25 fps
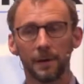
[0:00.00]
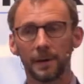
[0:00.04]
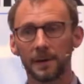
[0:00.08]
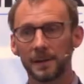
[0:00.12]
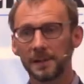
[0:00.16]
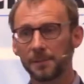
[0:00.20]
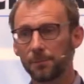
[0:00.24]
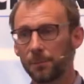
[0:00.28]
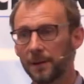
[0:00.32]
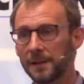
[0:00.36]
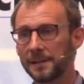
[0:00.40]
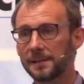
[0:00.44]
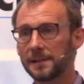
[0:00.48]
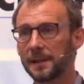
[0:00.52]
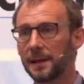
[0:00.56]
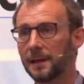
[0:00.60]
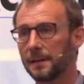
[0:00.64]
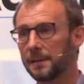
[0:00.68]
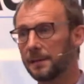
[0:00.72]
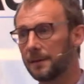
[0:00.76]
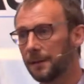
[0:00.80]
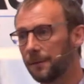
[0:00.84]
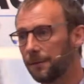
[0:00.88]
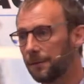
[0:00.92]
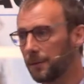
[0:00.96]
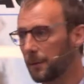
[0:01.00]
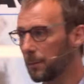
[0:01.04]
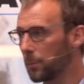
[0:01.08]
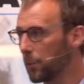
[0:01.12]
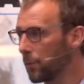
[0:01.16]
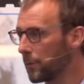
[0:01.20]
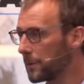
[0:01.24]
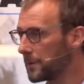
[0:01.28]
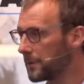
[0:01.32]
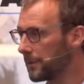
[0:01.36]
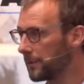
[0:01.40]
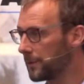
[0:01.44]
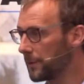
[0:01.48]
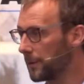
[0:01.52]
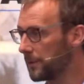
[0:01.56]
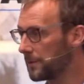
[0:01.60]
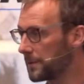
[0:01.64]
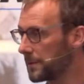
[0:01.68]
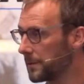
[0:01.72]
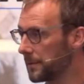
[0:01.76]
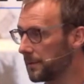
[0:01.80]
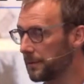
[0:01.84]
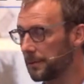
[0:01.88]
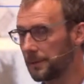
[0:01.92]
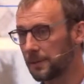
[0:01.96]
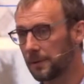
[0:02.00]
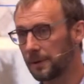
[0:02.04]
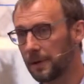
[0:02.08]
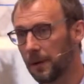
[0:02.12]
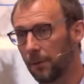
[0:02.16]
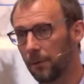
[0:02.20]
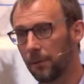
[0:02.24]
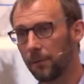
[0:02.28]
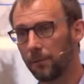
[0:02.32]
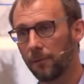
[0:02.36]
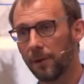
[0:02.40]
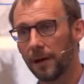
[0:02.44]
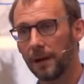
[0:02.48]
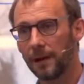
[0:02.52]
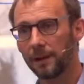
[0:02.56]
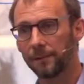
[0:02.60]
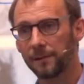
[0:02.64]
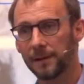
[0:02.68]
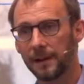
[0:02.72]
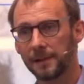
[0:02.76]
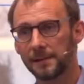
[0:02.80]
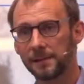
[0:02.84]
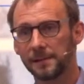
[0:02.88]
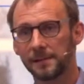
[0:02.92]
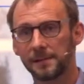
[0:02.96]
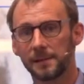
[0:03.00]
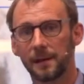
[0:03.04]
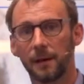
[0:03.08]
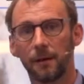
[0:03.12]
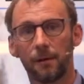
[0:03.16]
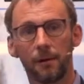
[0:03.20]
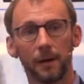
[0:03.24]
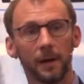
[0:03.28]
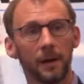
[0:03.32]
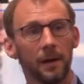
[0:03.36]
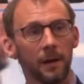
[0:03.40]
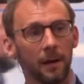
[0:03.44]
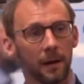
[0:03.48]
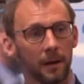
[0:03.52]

and express that different point of view to network rail if necessary,